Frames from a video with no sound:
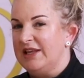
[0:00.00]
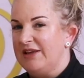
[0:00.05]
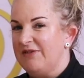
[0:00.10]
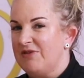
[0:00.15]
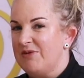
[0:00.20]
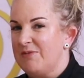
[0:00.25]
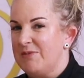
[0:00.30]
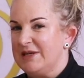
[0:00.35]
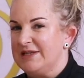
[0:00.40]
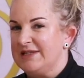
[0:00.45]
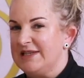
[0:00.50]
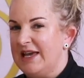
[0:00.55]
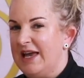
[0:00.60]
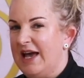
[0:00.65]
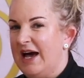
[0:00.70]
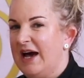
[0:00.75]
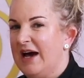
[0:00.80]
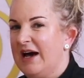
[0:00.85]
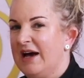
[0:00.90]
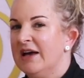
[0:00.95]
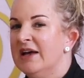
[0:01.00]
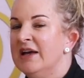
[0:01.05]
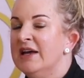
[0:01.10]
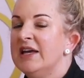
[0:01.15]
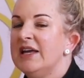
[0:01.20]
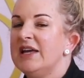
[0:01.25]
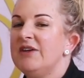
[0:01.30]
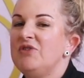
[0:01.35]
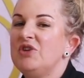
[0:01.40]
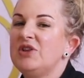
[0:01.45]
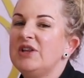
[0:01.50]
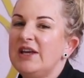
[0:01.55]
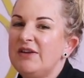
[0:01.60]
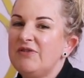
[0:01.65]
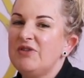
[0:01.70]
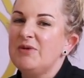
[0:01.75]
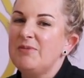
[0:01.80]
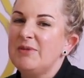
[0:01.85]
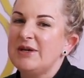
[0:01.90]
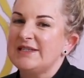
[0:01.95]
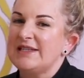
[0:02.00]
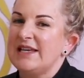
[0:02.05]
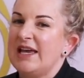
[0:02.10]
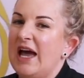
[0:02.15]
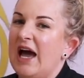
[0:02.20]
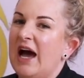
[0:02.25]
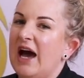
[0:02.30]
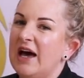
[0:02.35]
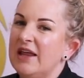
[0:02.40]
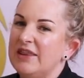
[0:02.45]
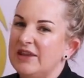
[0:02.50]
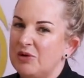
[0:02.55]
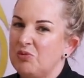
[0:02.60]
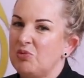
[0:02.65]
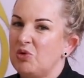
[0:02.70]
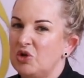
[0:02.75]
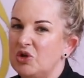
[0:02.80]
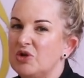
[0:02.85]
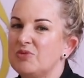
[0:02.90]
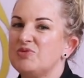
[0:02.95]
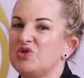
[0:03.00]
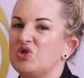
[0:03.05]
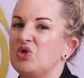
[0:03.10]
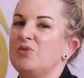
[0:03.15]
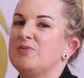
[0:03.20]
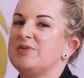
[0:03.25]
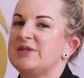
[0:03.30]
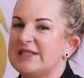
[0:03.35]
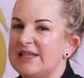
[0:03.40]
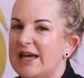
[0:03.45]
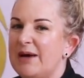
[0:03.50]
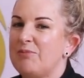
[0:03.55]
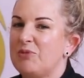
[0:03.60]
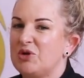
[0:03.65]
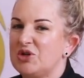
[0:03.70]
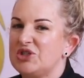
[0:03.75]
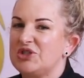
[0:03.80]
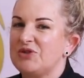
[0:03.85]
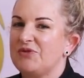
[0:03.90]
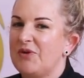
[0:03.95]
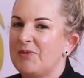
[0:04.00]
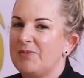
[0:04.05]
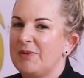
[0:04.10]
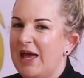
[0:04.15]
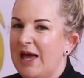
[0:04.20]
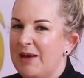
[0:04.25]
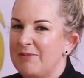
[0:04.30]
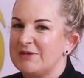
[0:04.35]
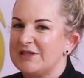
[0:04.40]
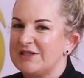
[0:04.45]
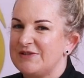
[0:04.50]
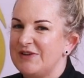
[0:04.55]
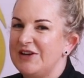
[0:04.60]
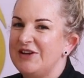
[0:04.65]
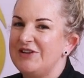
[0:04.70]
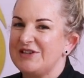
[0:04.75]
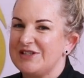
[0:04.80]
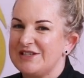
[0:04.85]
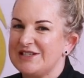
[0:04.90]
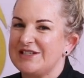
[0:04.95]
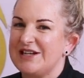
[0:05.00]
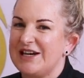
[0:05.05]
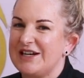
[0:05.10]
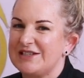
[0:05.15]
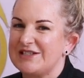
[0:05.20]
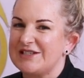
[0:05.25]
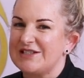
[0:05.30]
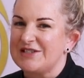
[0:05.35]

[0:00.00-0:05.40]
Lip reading: leave them as they are. If you leave them as they are, they will absorb some moisture from the atmosphere and start to